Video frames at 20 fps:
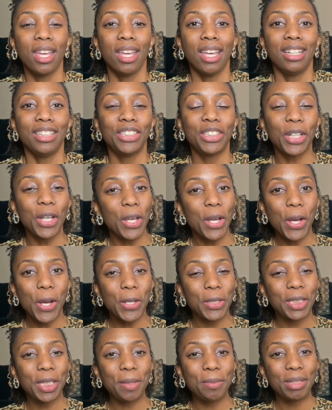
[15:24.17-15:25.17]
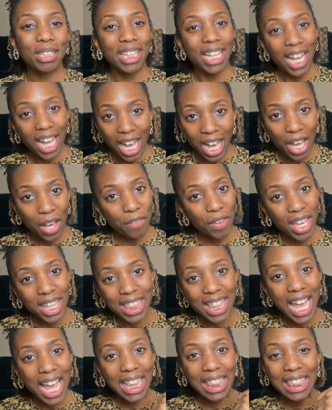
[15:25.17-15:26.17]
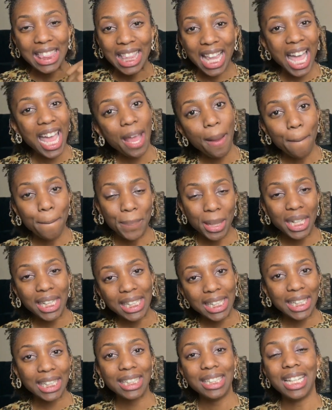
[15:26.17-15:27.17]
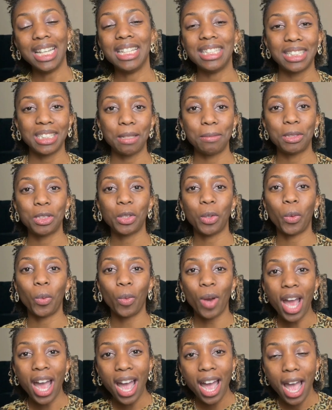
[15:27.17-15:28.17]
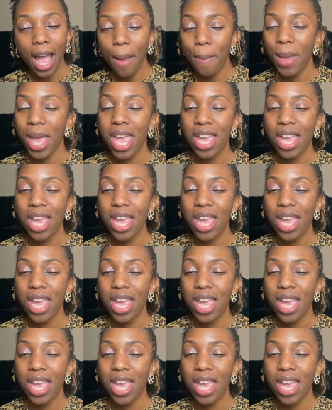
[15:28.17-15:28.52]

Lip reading: show your girl some love. Hit that like button and subscribe